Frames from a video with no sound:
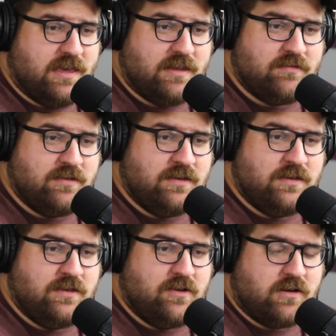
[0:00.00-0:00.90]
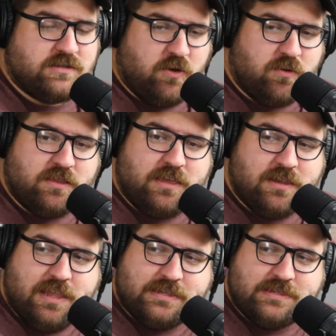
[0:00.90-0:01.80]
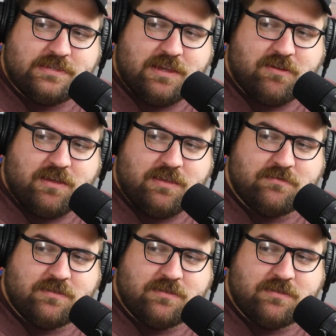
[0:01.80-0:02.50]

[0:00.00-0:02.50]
that are totally unnecessary,